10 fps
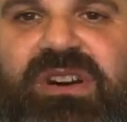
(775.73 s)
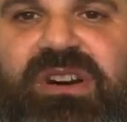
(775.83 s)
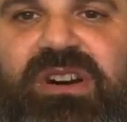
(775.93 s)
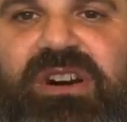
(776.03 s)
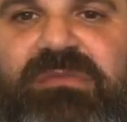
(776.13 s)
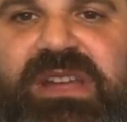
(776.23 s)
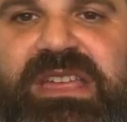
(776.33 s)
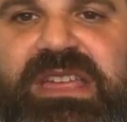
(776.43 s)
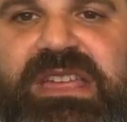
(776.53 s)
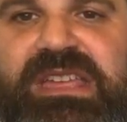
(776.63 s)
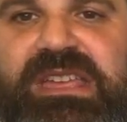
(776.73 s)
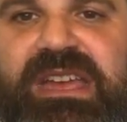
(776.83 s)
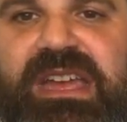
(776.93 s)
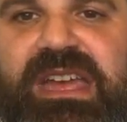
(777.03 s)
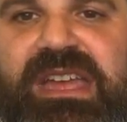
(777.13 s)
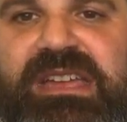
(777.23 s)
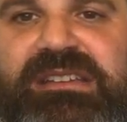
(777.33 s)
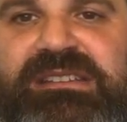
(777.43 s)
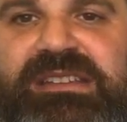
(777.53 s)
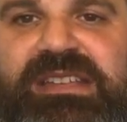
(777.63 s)
on my E, A,
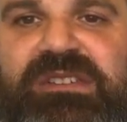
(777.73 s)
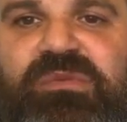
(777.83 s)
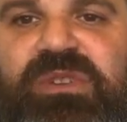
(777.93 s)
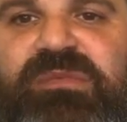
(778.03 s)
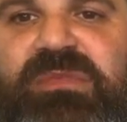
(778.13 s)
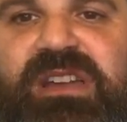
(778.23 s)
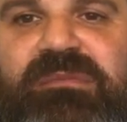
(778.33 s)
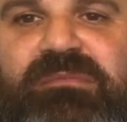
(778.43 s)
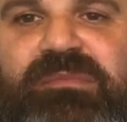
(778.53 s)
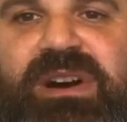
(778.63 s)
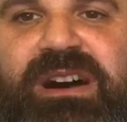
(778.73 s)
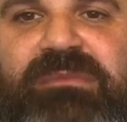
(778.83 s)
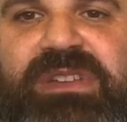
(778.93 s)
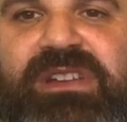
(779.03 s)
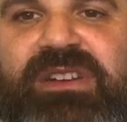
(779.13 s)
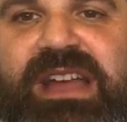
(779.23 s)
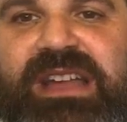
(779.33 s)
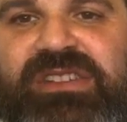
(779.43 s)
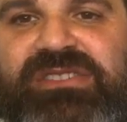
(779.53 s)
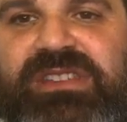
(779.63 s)
and D with my palm here, and
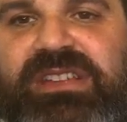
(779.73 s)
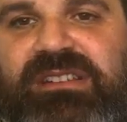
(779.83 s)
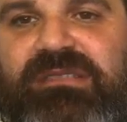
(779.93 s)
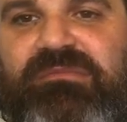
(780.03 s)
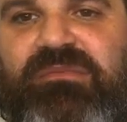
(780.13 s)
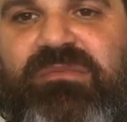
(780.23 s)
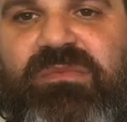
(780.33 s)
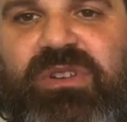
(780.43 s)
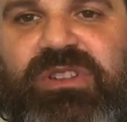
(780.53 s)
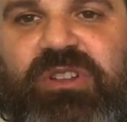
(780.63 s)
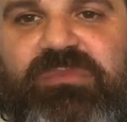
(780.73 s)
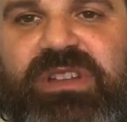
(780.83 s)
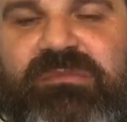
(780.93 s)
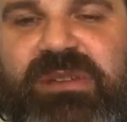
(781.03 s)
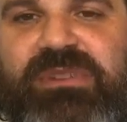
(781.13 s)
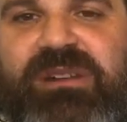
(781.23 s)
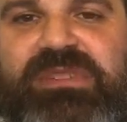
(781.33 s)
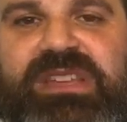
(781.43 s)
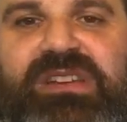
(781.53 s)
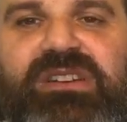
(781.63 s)
actually a little bit of my palm
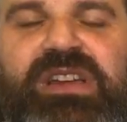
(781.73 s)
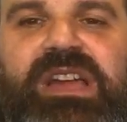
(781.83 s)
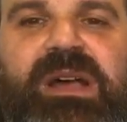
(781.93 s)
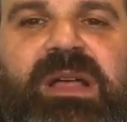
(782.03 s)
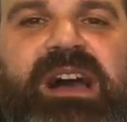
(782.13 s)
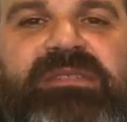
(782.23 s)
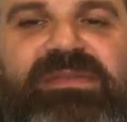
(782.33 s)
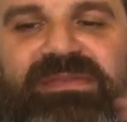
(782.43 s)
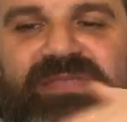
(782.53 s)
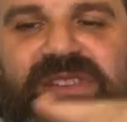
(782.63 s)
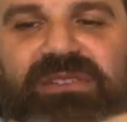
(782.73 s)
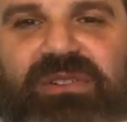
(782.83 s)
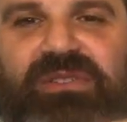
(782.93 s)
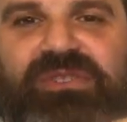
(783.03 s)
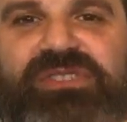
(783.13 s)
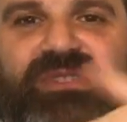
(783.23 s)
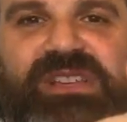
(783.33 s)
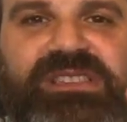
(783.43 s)
here. I feel those strings